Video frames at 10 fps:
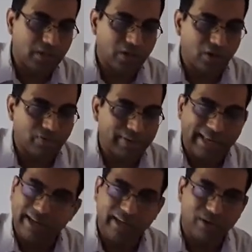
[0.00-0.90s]
of
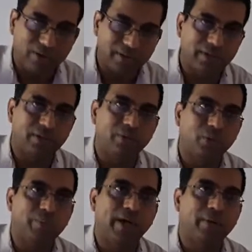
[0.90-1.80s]
Henle or the
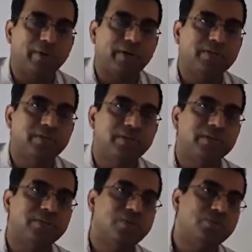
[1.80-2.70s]
loop diuretics. The
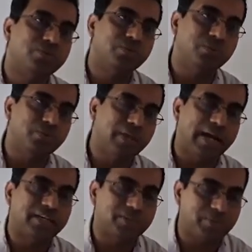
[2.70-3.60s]
reason to do
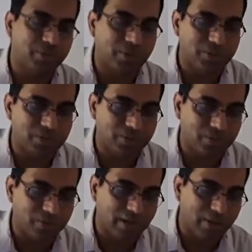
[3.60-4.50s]
that is because
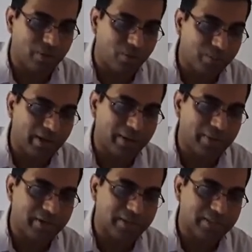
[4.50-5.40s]
loop
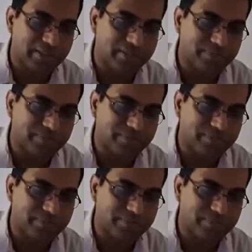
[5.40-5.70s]
diuretics